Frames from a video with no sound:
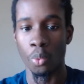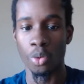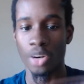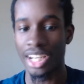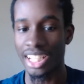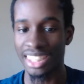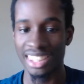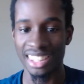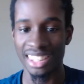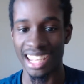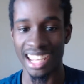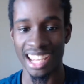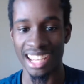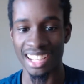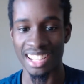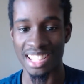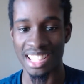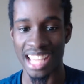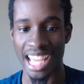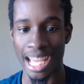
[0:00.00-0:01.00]
what the
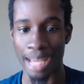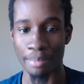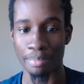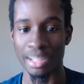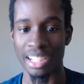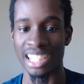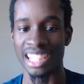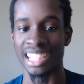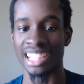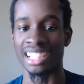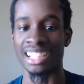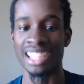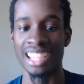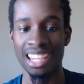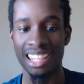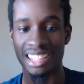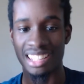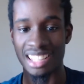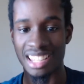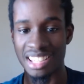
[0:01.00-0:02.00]
hell is happening?
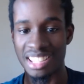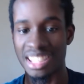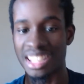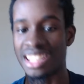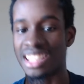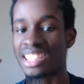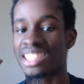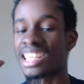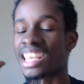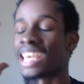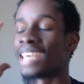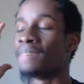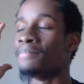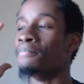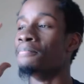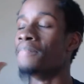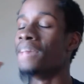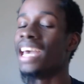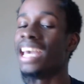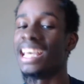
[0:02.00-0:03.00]
This is
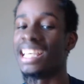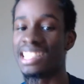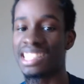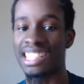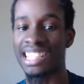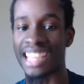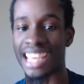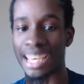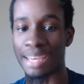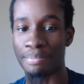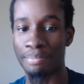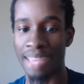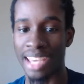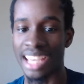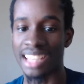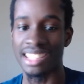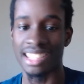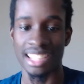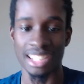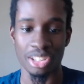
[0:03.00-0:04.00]
amazing,
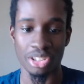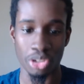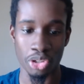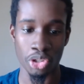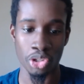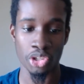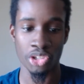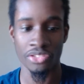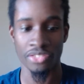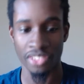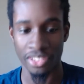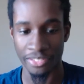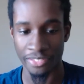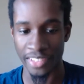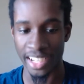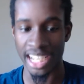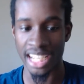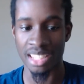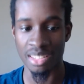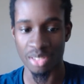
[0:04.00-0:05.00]
amazing news for
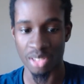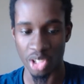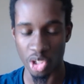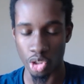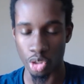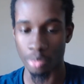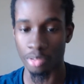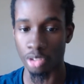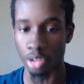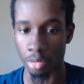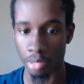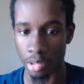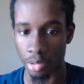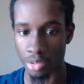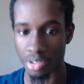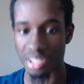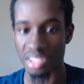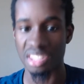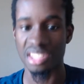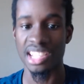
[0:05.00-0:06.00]
fans of the Super
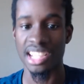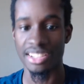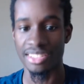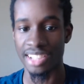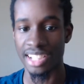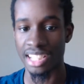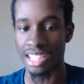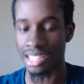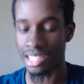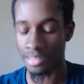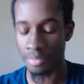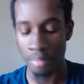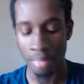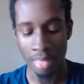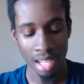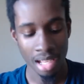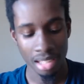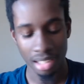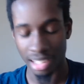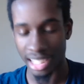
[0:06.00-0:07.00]
Robot Wars series.
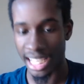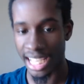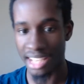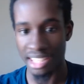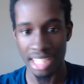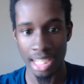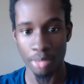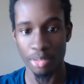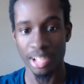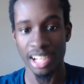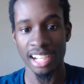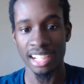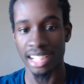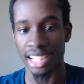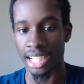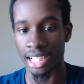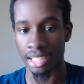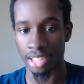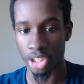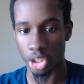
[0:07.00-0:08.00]
The last game
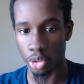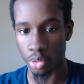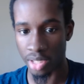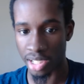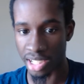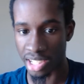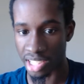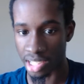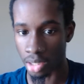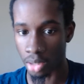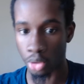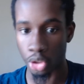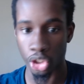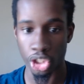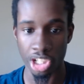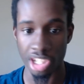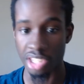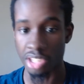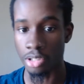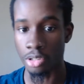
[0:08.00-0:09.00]
got in English was
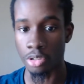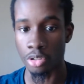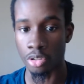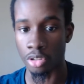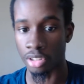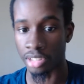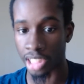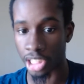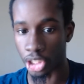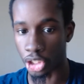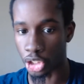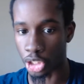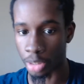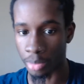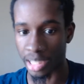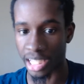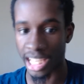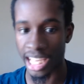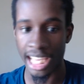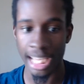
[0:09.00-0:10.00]
OG2 on the
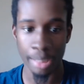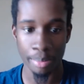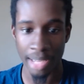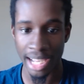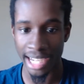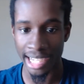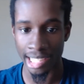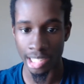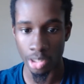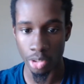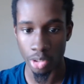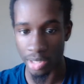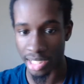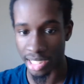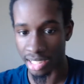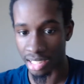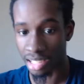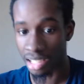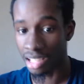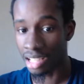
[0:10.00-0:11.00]
GBA back in
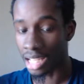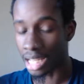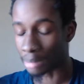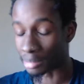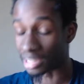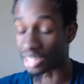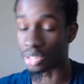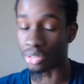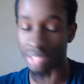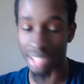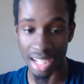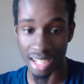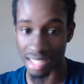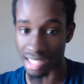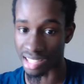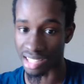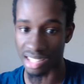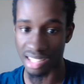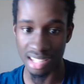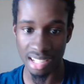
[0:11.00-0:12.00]
20, I mean
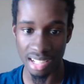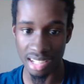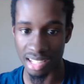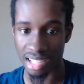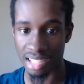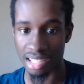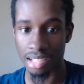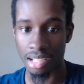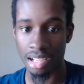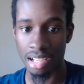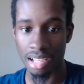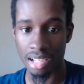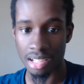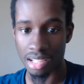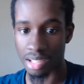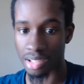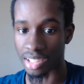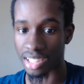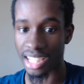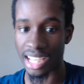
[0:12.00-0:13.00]
2006.
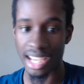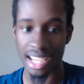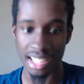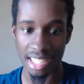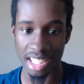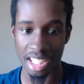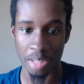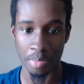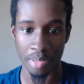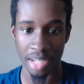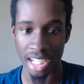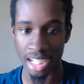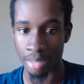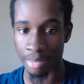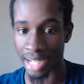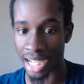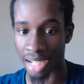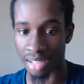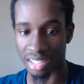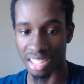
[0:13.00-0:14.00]
So yes, it's been
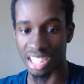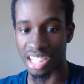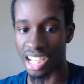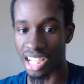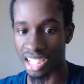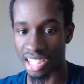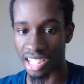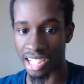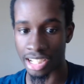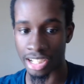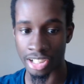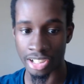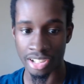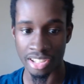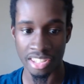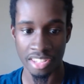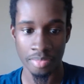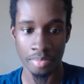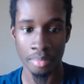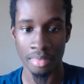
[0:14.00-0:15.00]
about 10
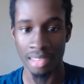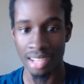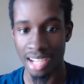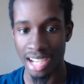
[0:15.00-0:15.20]
years,